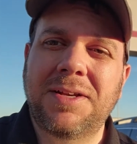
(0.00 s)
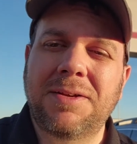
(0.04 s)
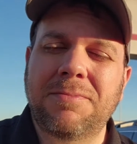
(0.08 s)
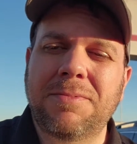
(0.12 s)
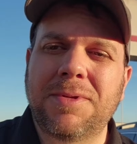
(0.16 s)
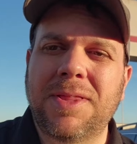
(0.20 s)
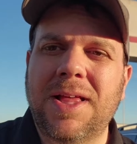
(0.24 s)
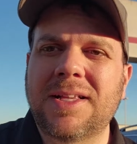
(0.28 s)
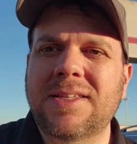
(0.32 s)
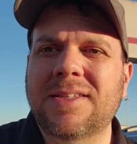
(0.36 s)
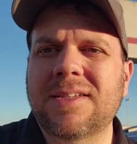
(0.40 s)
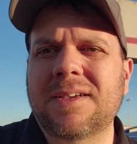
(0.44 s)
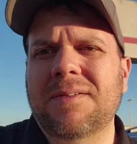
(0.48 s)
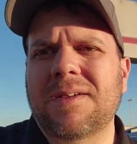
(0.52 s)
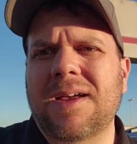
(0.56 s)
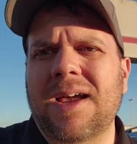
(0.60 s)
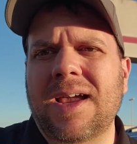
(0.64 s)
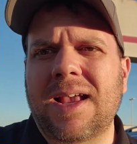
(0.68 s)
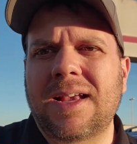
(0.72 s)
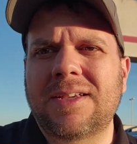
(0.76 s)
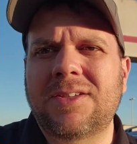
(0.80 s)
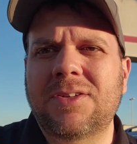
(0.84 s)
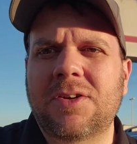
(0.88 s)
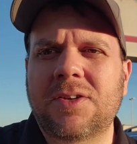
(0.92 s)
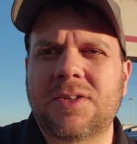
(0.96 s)
But I
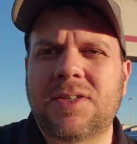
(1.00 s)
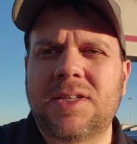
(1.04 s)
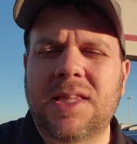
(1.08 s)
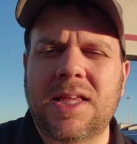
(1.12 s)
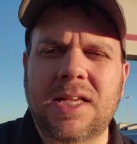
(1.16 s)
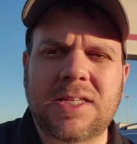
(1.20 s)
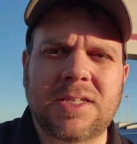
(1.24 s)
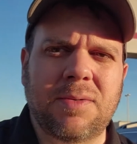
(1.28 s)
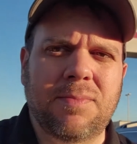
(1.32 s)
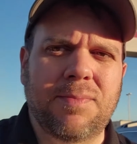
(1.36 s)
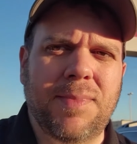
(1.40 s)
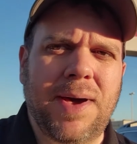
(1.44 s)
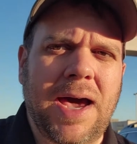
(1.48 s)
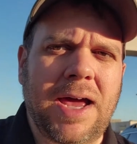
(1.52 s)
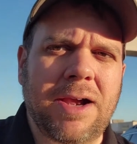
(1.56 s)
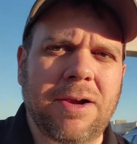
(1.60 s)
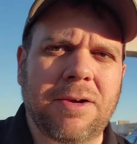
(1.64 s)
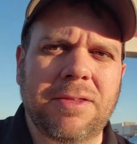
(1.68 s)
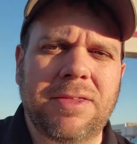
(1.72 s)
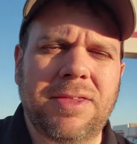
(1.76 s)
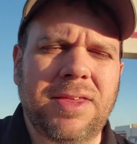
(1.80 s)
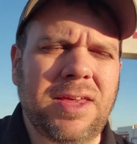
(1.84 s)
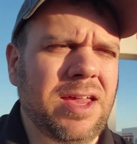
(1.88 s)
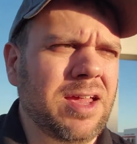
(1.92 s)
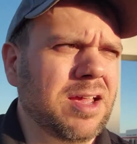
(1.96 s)
guess you can say that's a minor
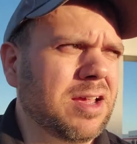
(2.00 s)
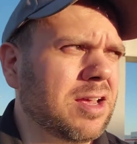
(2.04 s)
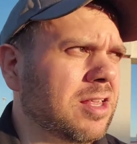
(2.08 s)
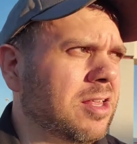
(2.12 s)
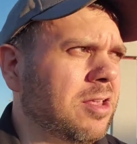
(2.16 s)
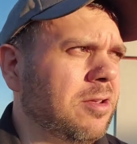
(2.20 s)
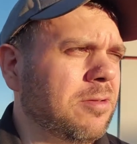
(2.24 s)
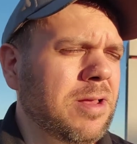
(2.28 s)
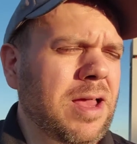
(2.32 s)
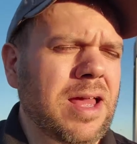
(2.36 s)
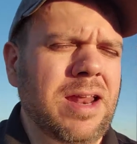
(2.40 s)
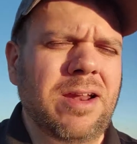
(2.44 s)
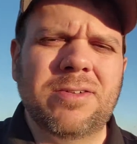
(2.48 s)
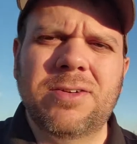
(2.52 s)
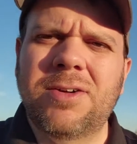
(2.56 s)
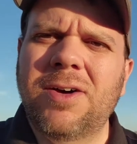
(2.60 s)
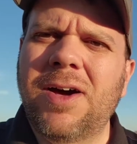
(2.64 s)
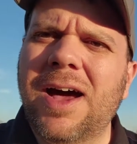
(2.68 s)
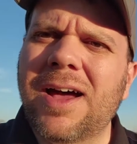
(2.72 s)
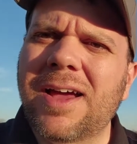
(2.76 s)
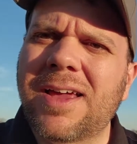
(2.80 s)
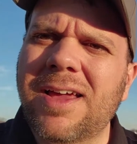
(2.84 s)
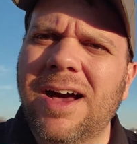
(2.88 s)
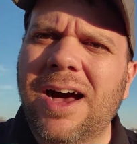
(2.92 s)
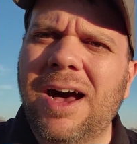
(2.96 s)
thing. I don't know
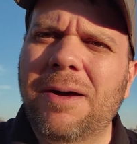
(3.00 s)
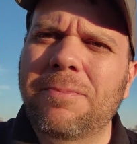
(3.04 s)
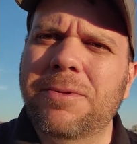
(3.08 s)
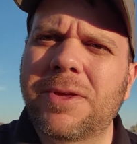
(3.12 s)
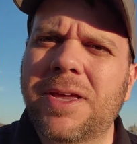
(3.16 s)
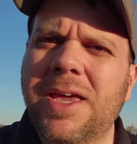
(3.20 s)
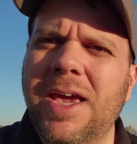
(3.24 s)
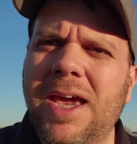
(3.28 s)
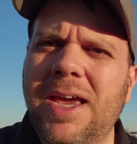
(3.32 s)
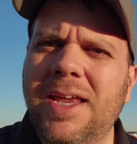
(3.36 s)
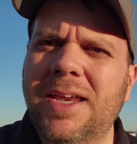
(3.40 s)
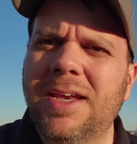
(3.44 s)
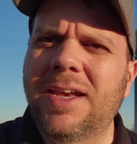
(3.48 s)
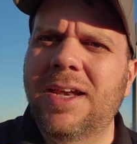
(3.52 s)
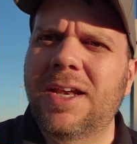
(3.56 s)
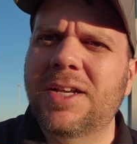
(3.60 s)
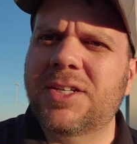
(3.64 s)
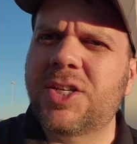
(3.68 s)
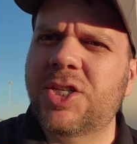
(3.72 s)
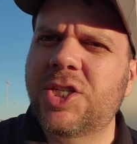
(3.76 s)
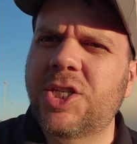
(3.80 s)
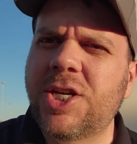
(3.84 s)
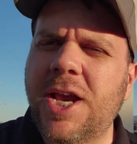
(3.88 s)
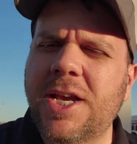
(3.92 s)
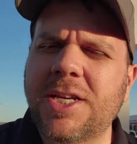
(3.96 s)
how complicated it is
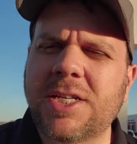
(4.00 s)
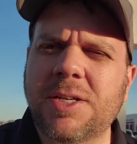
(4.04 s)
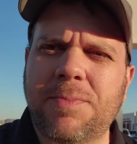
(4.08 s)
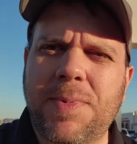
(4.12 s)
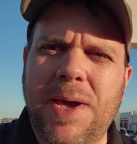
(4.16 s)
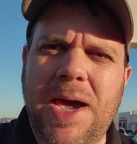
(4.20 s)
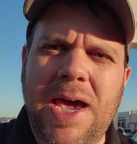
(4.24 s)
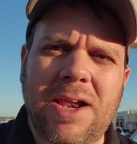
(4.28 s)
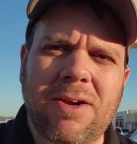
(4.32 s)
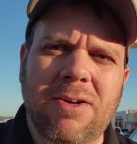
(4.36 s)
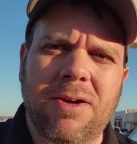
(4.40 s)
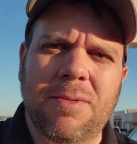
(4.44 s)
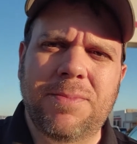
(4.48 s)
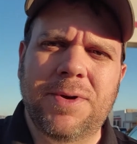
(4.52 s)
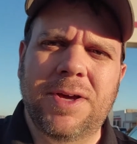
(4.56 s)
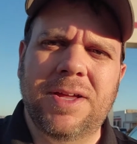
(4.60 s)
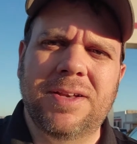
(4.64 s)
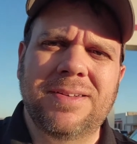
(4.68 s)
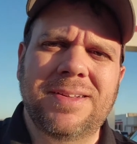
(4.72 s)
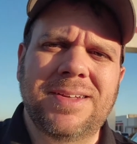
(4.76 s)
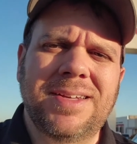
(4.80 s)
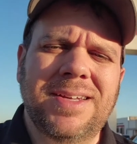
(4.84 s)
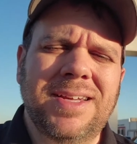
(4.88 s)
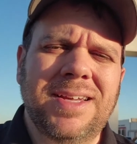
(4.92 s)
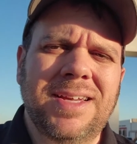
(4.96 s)
to change the battery,
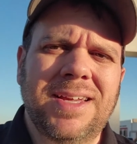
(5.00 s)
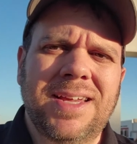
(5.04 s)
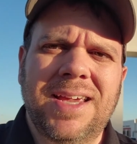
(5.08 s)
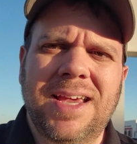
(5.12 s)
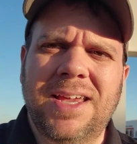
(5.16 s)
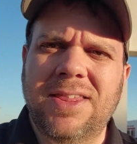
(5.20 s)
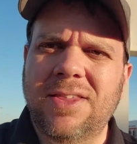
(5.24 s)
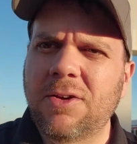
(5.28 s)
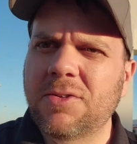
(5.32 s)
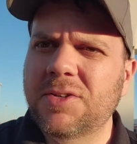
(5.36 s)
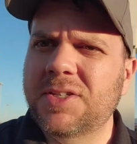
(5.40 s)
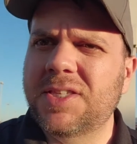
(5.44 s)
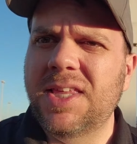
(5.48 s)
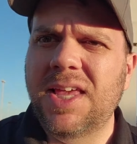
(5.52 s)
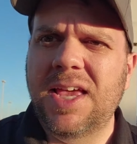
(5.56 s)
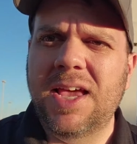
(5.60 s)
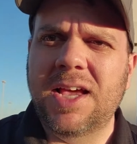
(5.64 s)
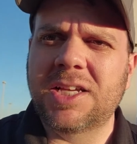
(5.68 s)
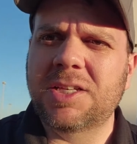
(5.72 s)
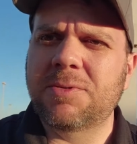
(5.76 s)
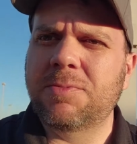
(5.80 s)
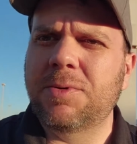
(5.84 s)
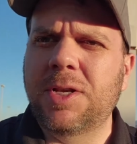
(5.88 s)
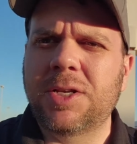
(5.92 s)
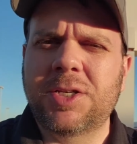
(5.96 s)
and those
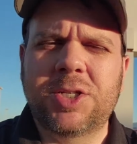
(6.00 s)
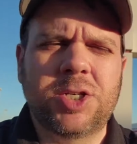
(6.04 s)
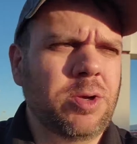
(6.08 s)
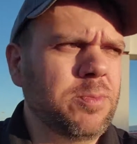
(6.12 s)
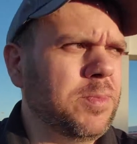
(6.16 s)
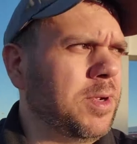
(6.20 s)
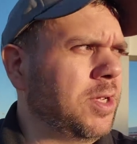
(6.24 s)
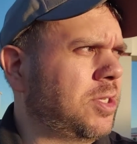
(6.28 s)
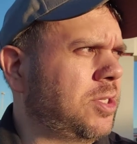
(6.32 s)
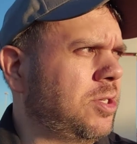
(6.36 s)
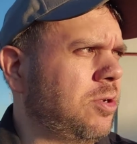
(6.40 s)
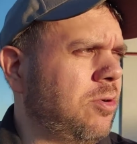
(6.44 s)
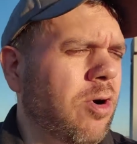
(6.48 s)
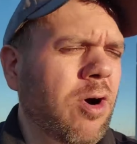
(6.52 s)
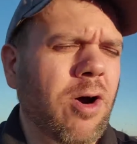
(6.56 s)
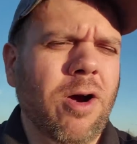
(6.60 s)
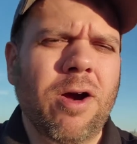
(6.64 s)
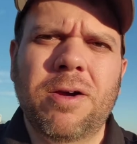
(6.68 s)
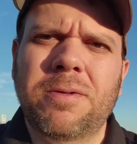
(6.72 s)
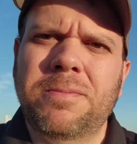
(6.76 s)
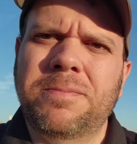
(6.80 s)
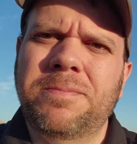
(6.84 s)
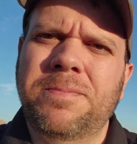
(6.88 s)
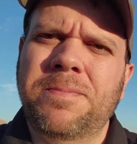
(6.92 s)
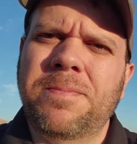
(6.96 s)
things, but it shouldn't be too
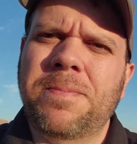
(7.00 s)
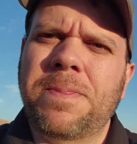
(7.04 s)
hard.